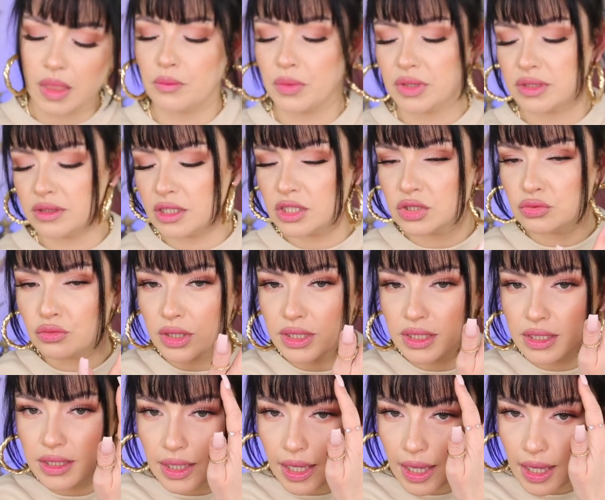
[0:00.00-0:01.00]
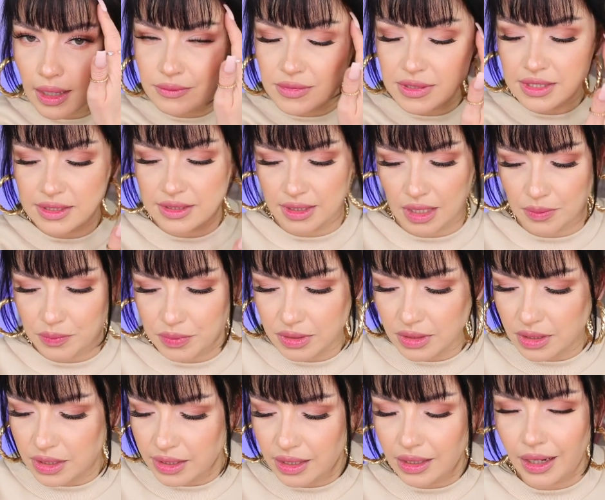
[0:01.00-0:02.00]
but this one came
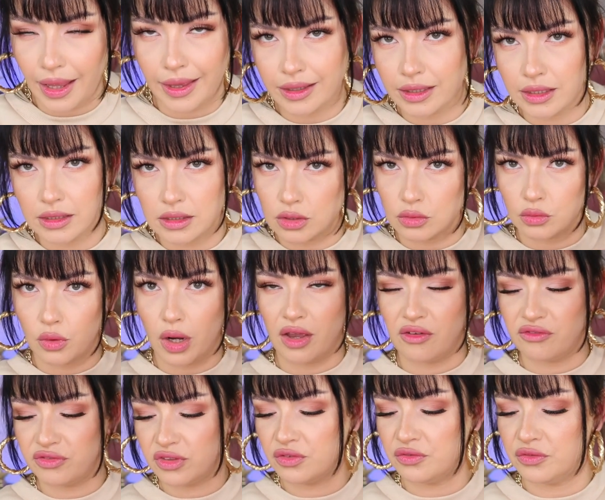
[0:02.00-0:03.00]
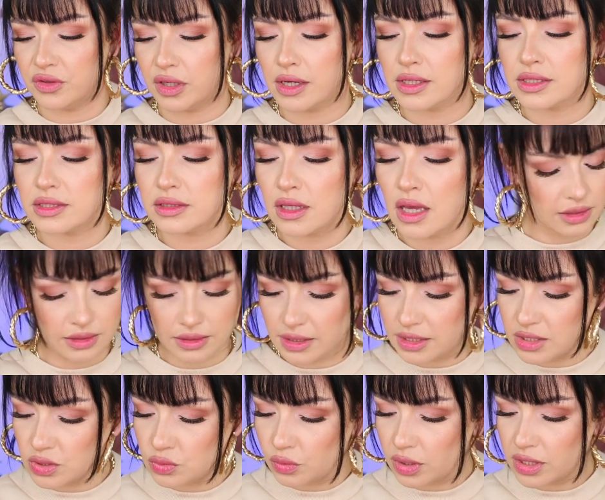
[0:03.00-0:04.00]
separately, like it arrived first.
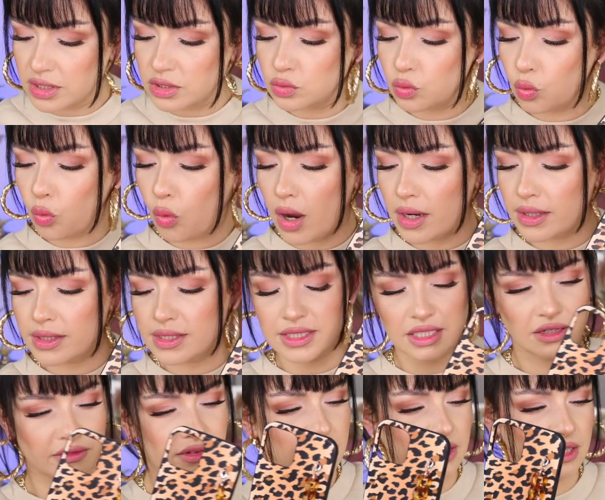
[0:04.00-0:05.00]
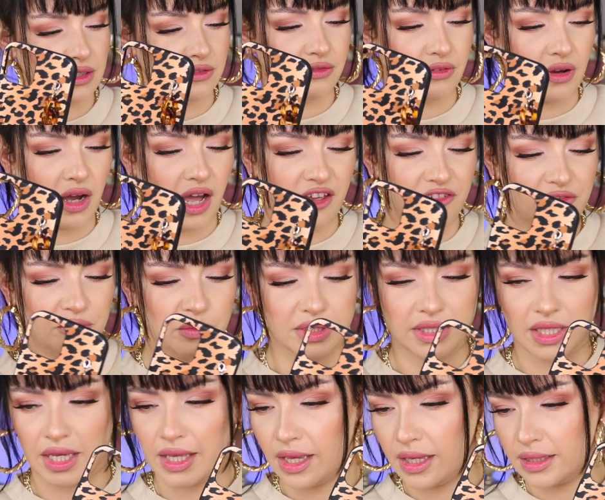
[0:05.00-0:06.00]
This was 175,
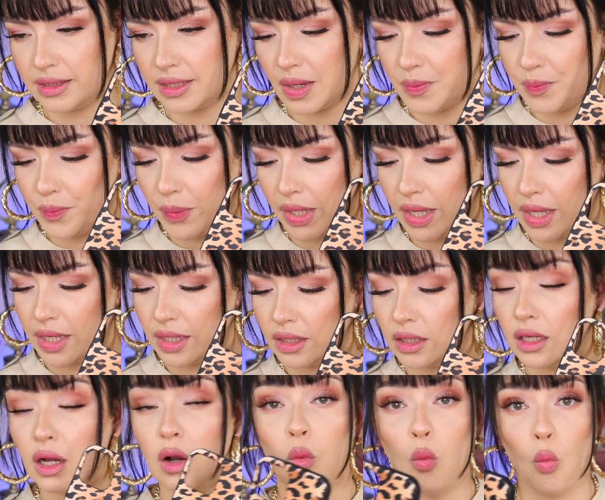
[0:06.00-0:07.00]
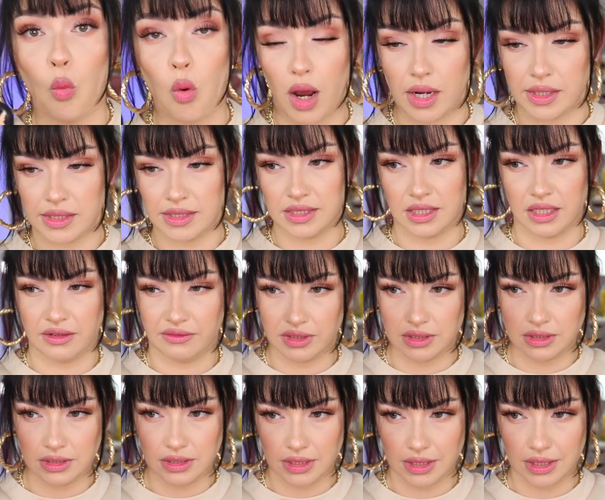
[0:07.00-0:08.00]
but I end up paying
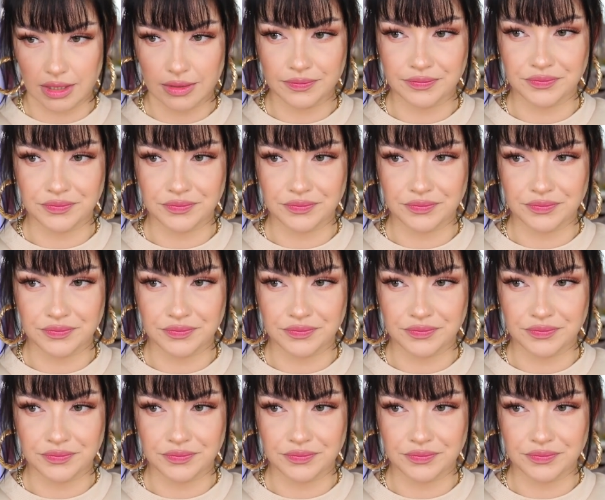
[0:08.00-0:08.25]
170.